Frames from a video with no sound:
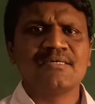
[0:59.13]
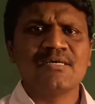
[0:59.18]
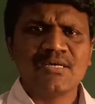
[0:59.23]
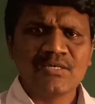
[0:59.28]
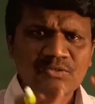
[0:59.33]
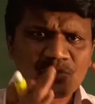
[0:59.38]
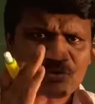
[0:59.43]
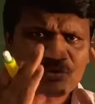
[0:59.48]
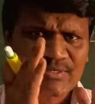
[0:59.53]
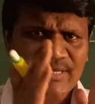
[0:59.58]

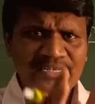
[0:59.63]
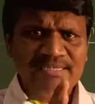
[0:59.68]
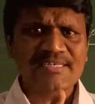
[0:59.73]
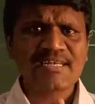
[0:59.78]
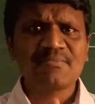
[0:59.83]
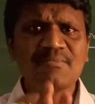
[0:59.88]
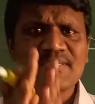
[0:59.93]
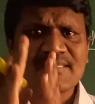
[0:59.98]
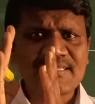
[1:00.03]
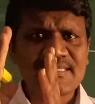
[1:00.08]
So
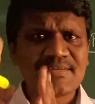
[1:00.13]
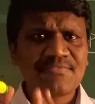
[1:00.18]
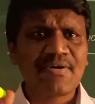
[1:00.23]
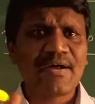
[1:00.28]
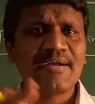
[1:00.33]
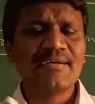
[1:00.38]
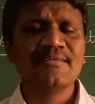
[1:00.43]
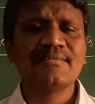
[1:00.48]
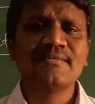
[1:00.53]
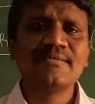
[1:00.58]
section means
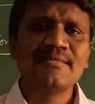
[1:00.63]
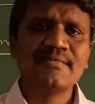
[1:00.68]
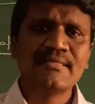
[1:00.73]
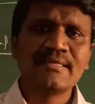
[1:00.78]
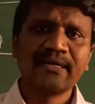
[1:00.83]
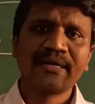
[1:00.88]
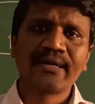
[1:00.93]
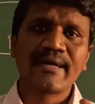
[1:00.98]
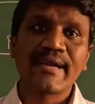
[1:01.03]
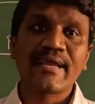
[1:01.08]
divide,
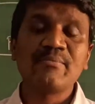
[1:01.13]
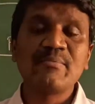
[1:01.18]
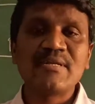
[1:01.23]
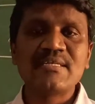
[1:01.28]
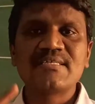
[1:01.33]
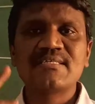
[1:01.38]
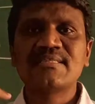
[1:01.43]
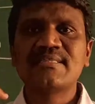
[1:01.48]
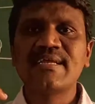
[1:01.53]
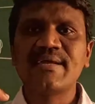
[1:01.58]
tri
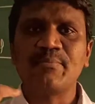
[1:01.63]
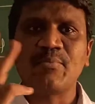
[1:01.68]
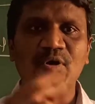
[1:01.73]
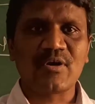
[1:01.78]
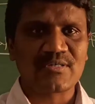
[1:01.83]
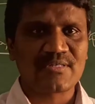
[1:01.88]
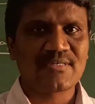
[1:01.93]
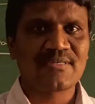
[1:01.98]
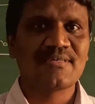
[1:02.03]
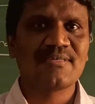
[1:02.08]
means 3
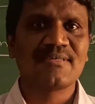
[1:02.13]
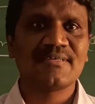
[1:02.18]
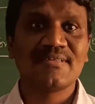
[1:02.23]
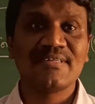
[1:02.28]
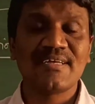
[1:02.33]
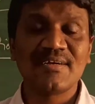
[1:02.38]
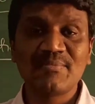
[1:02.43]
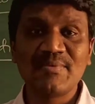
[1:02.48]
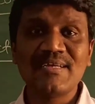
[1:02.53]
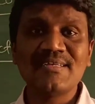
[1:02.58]
parts.
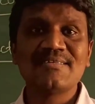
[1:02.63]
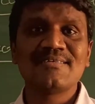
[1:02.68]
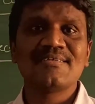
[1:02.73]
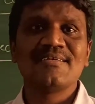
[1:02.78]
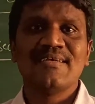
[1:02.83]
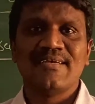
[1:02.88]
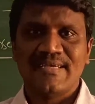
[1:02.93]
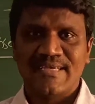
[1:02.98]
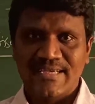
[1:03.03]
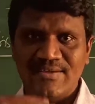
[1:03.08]
That means
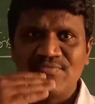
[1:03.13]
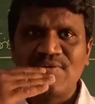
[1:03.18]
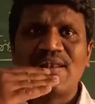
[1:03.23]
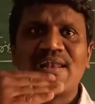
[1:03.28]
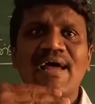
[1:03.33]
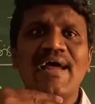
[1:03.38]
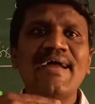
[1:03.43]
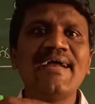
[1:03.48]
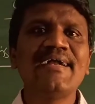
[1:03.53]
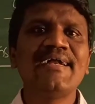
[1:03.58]
if a
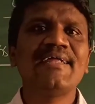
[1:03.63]
line